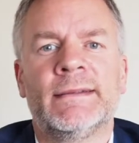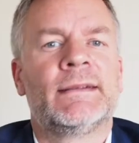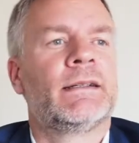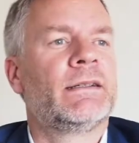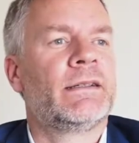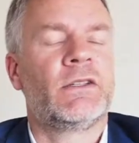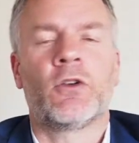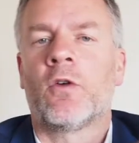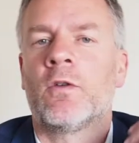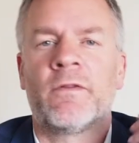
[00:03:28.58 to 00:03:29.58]
a
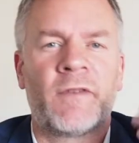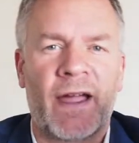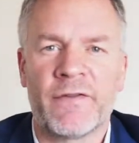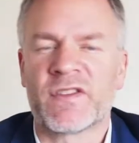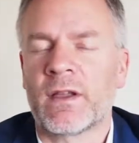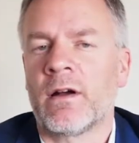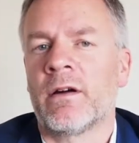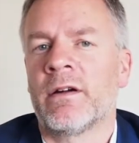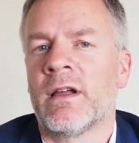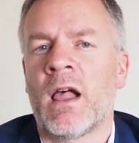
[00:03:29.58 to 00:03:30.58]

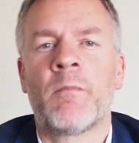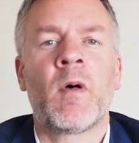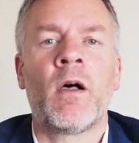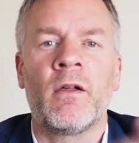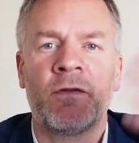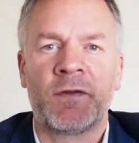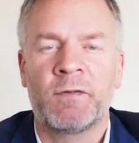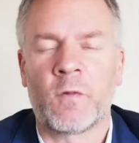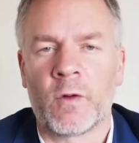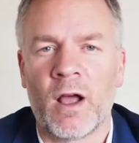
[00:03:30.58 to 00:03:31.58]
5-star above
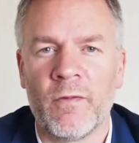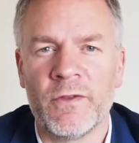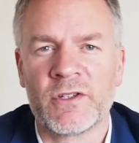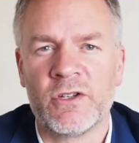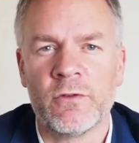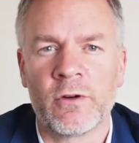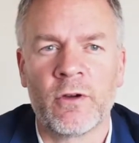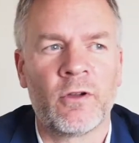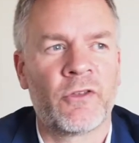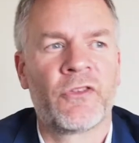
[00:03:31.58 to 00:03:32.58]
400
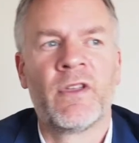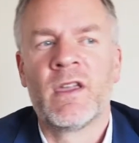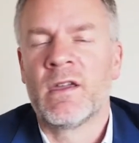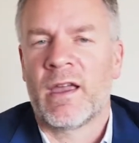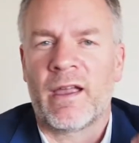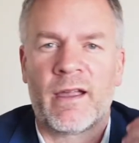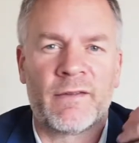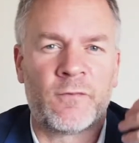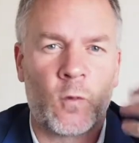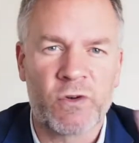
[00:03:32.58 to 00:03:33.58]
euros,
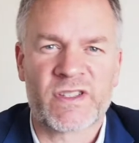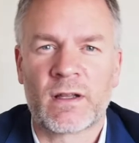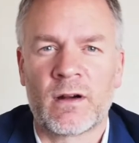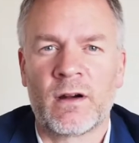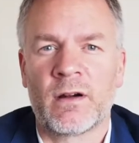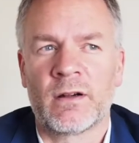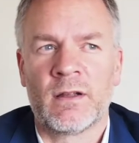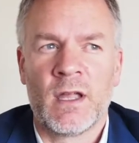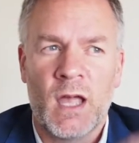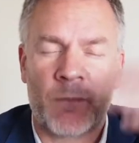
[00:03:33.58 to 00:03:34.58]
4-star
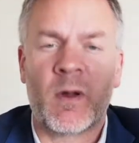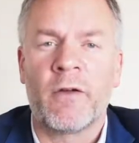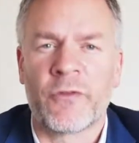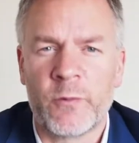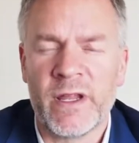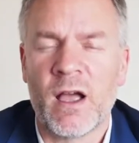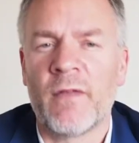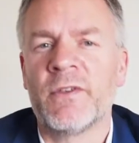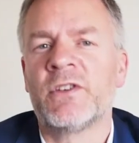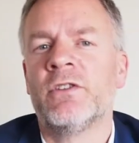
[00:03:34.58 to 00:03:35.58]
above
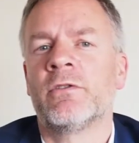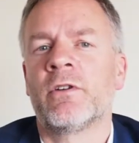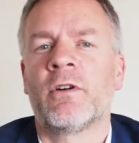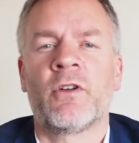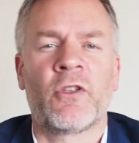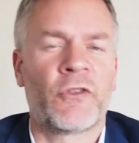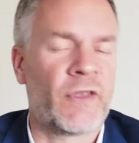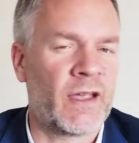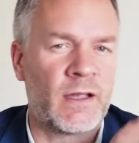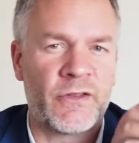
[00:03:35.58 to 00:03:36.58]
300
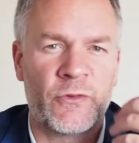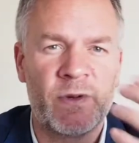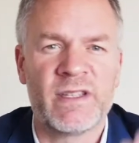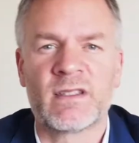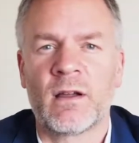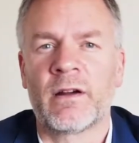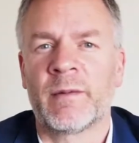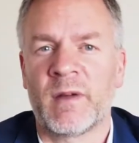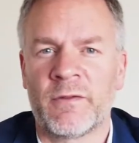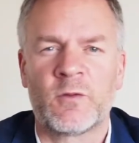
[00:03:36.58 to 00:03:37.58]
euros, 3-star
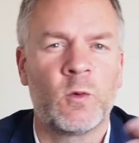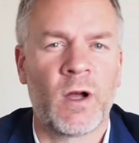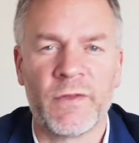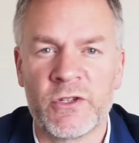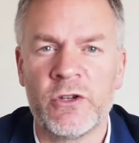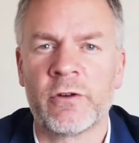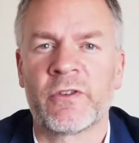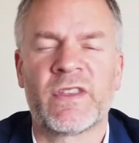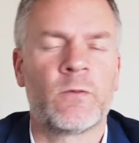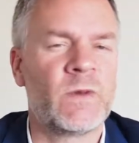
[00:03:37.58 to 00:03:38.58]
above 200
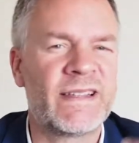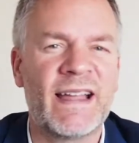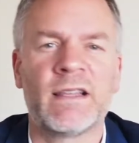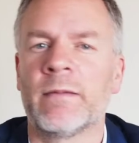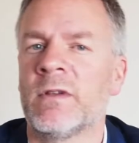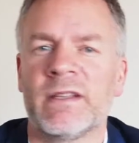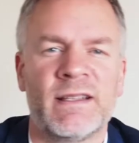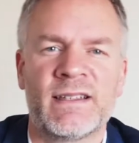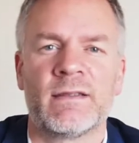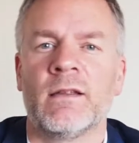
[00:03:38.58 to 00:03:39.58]
euros. And we tell them,
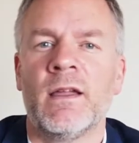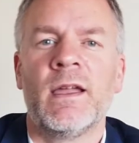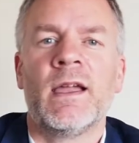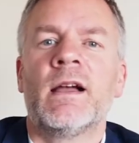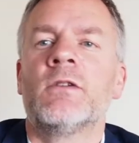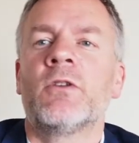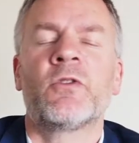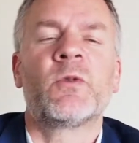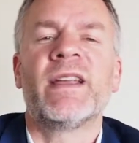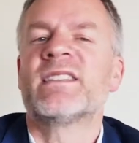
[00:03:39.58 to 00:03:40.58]
listen,
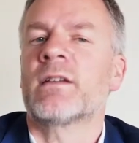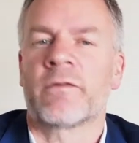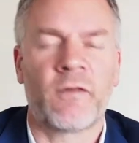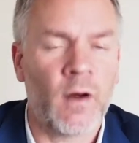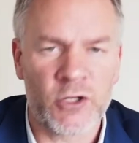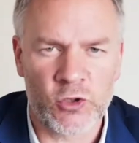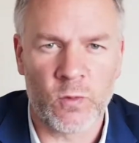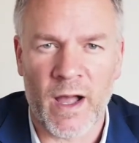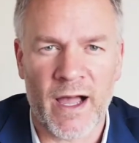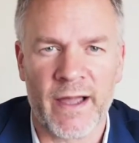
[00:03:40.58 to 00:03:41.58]
those rates are far
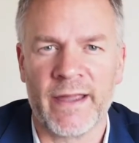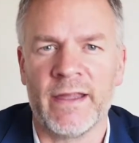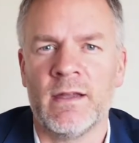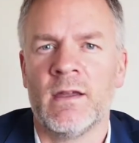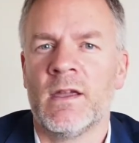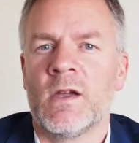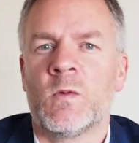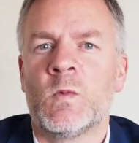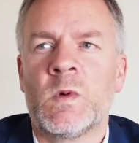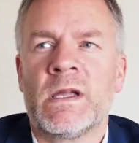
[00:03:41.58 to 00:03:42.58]
too high.
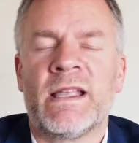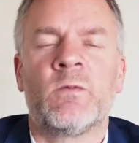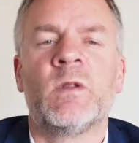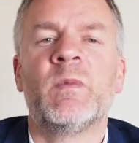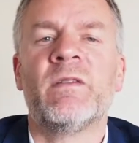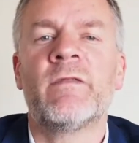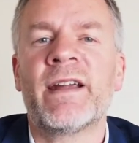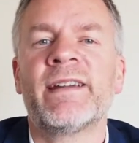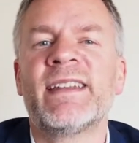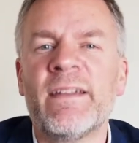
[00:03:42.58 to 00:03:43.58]
It will be
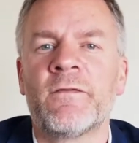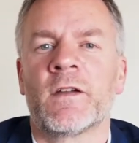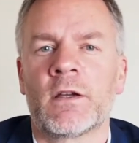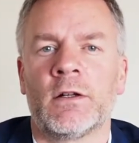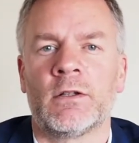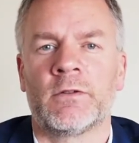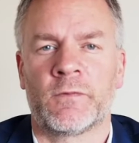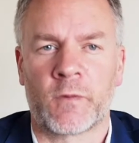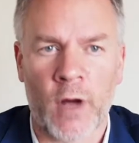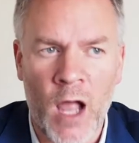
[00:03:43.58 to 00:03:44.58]
very difficult
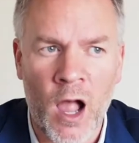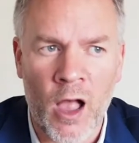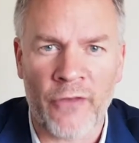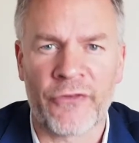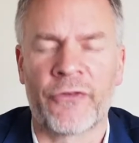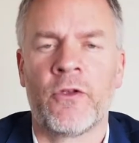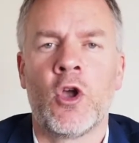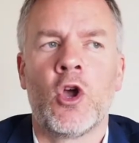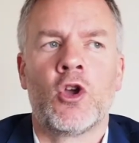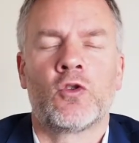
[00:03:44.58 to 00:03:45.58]
for us
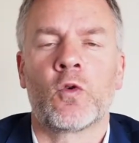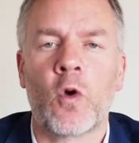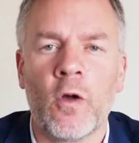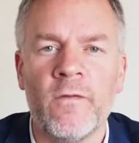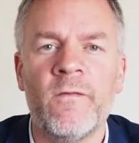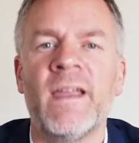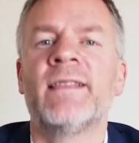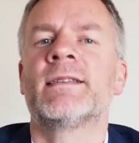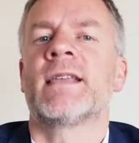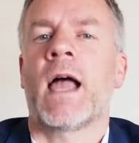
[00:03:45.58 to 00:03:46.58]
to
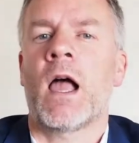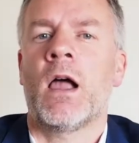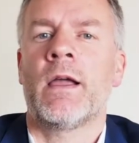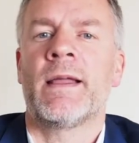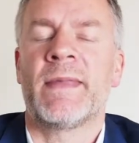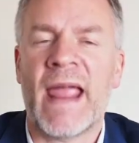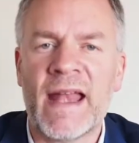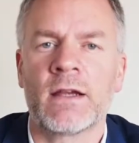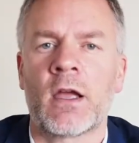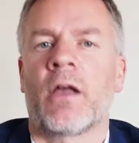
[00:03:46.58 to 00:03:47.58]
convince the
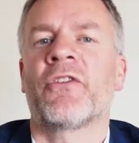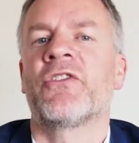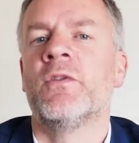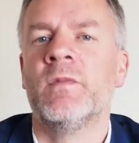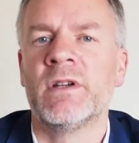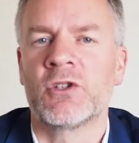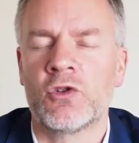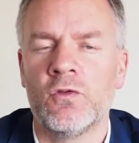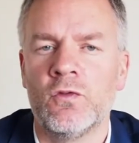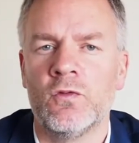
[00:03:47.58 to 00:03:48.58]
end customer
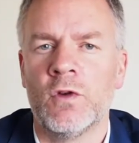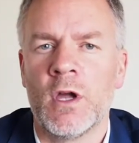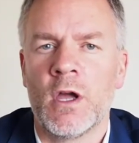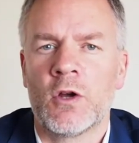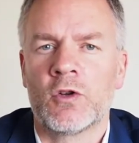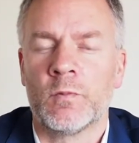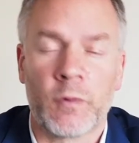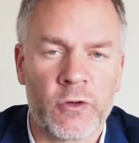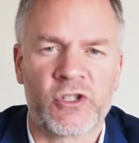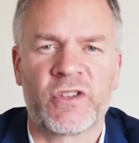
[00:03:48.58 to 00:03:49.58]
to
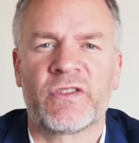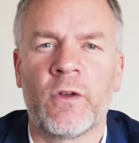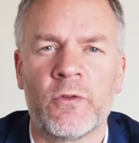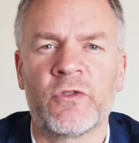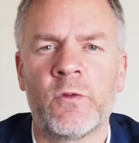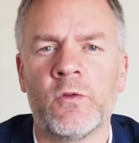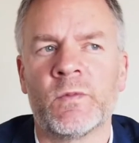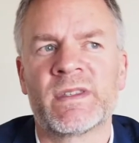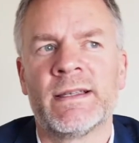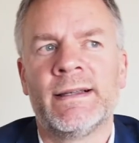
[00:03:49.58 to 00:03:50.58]
purchase those
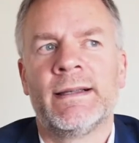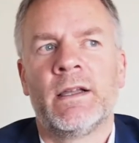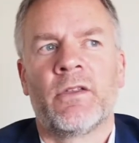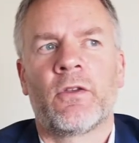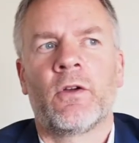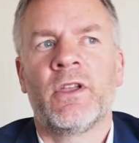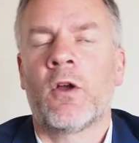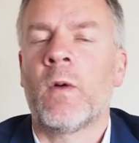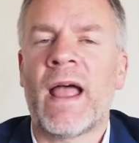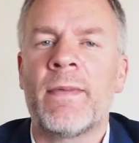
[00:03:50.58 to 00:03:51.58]
rooms. So,
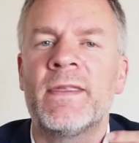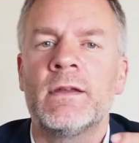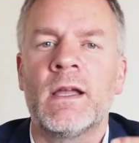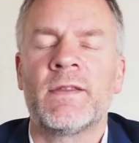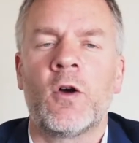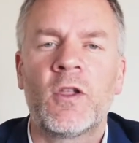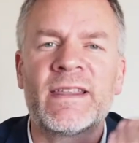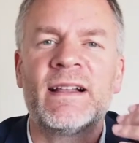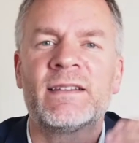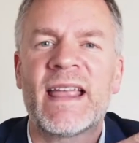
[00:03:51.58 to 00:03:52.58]
and the
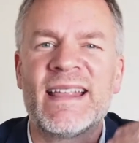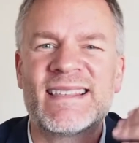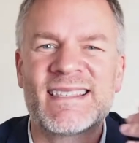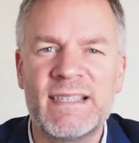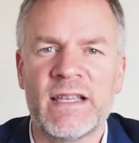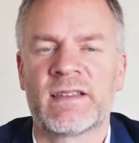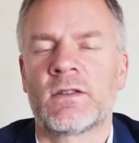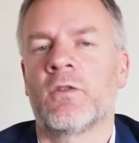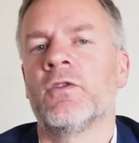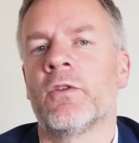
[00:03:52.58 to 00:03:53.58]
hotels
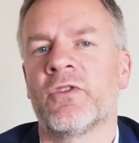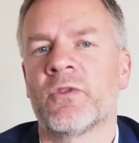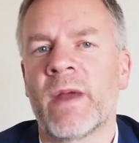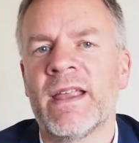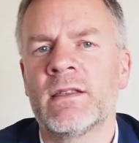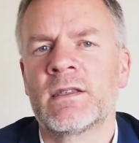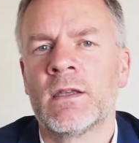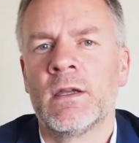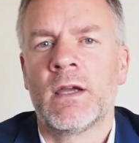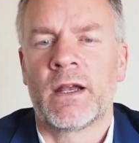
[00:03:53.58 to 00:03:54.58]
insist on those
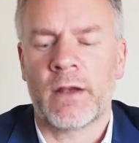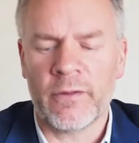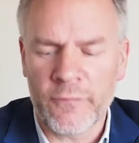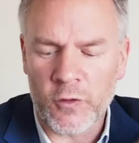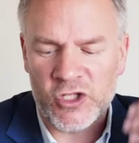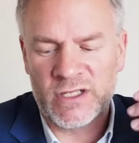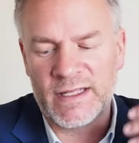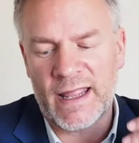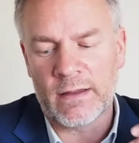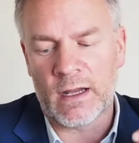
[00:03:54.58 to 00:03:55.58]
rates, and unfortunately
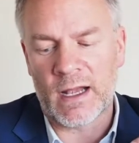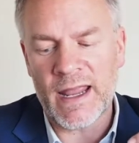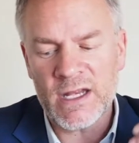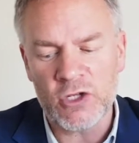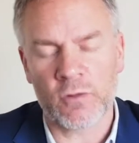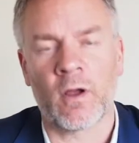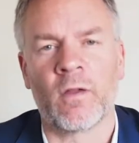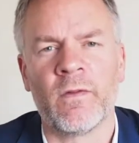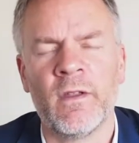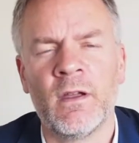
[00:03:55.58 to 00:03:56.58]
then later
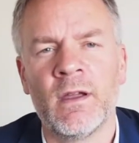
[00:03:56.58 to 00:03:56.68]
on,